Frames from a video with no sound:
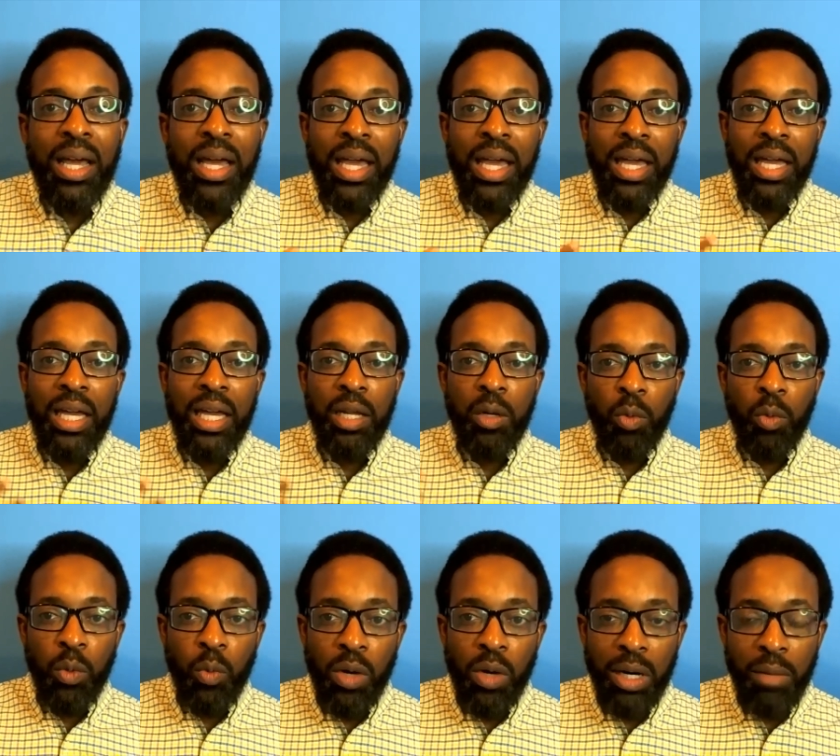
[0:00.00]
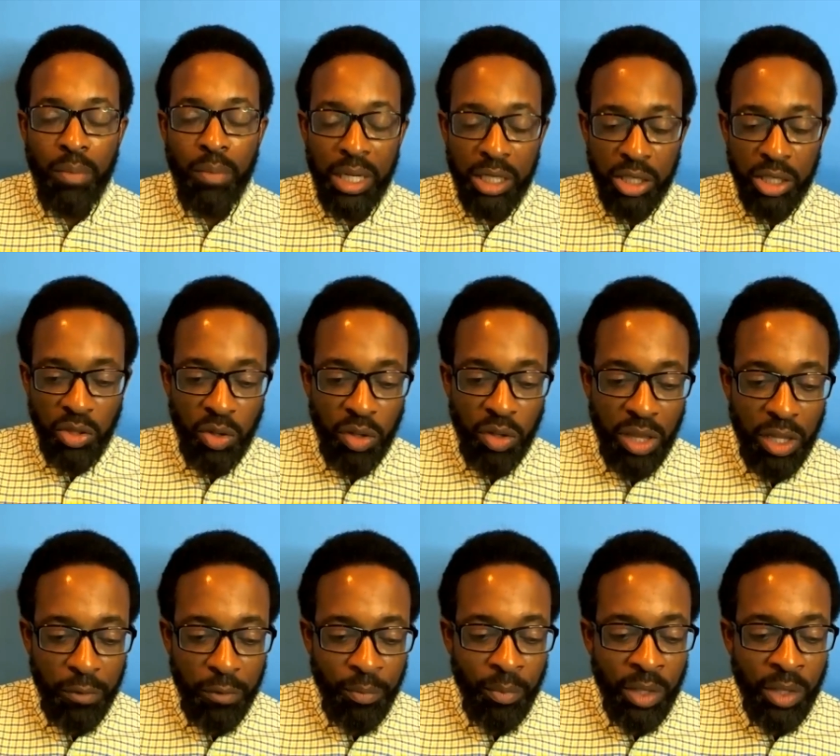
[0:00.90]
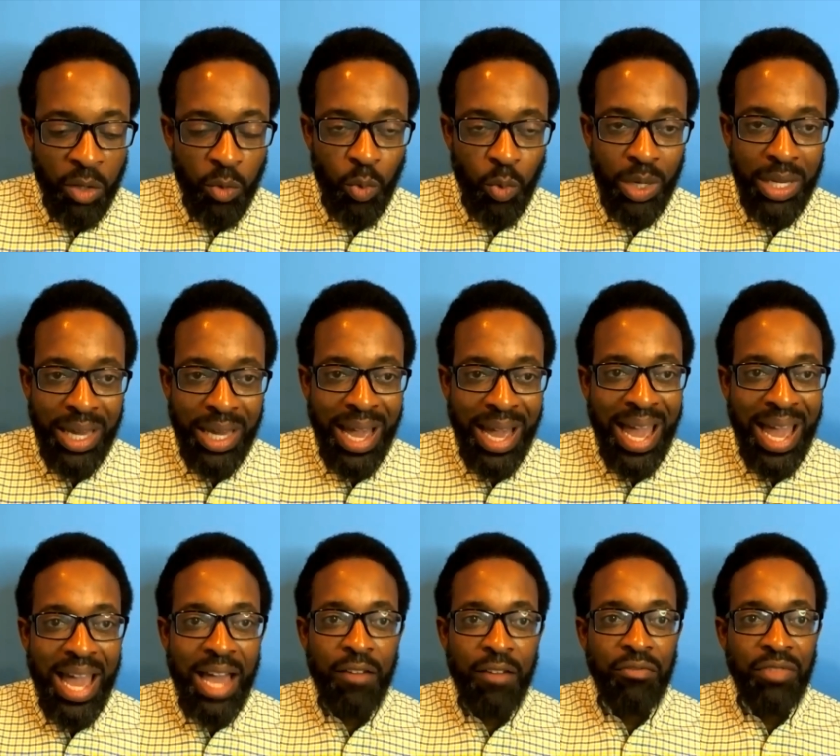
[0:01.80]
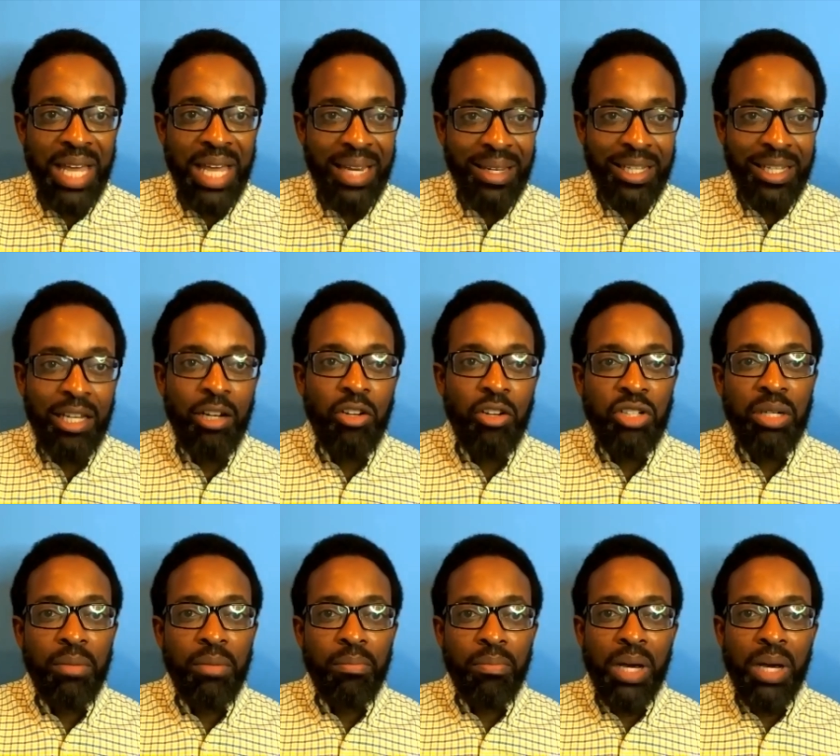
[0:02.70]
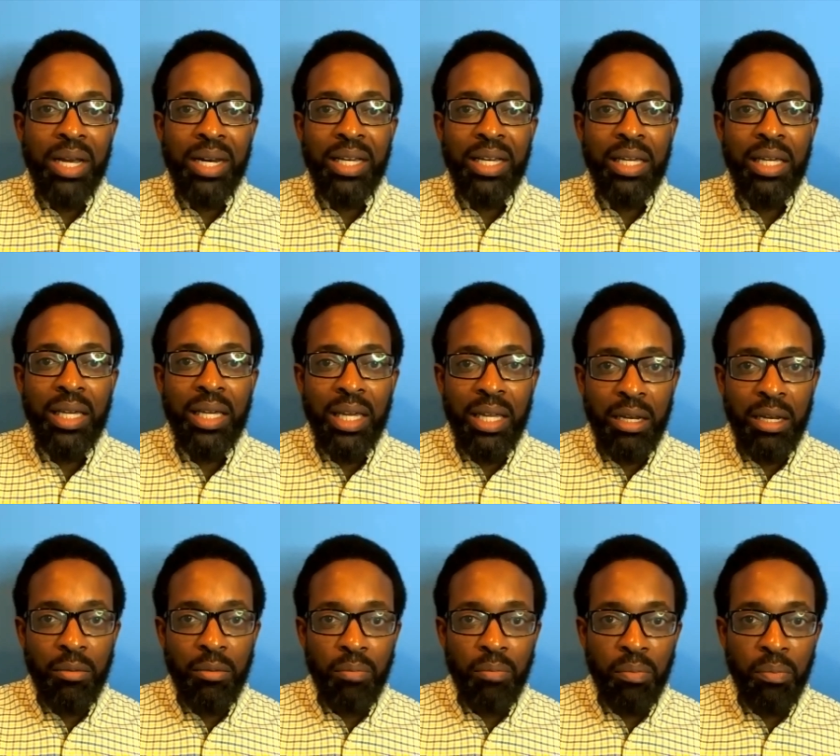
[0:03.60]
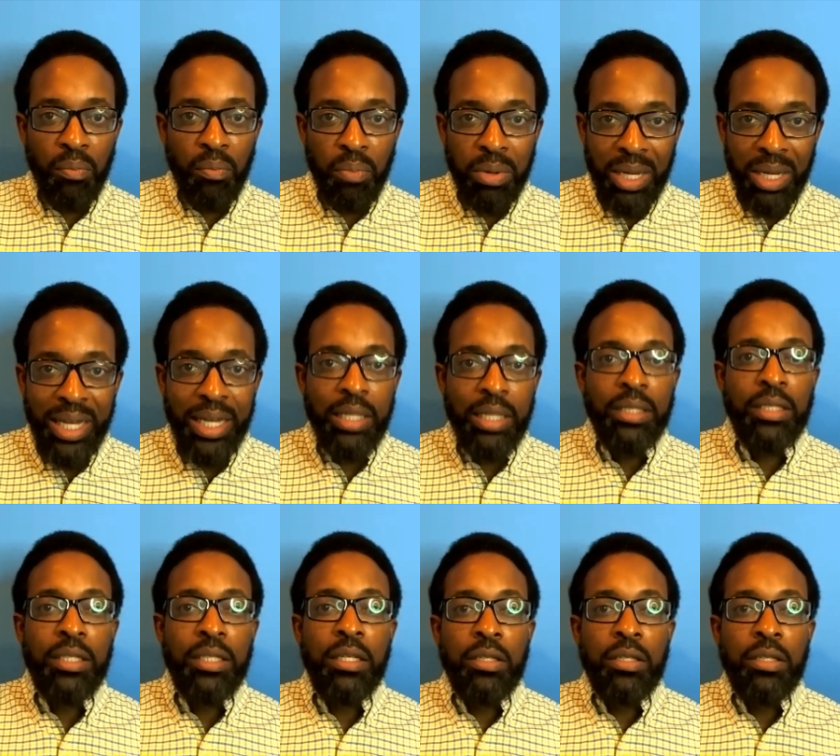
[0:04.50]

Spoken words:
And we want to make sure that we have that leadership body in place.